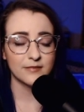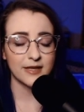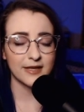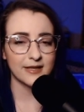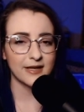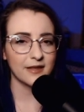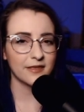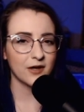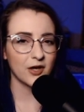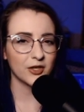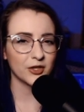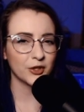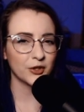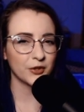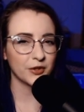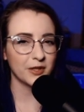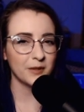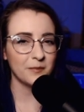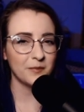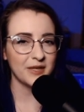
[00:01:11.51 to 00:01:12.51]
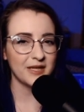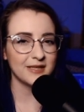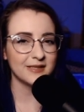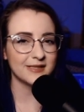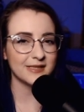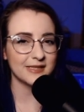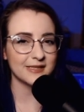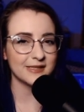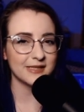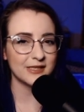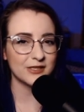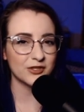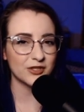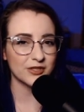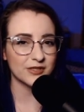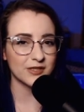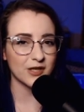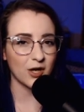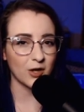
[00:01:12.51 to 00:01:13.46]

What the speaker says: and I thought, could it be as easy as just